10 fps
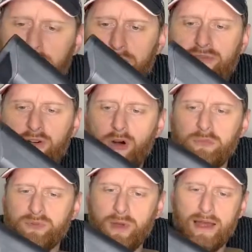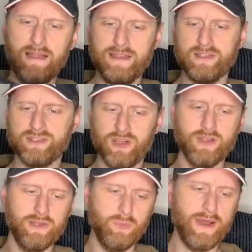performs well, is
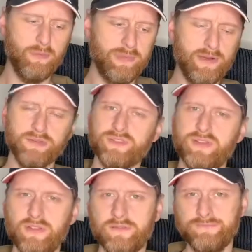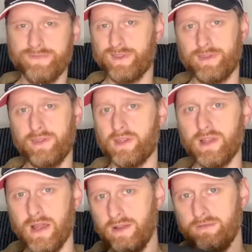solid, well built, you can
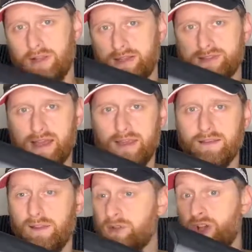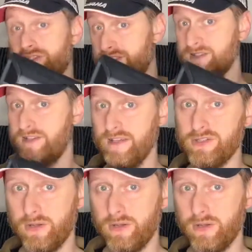only really say, and cost isn't an issue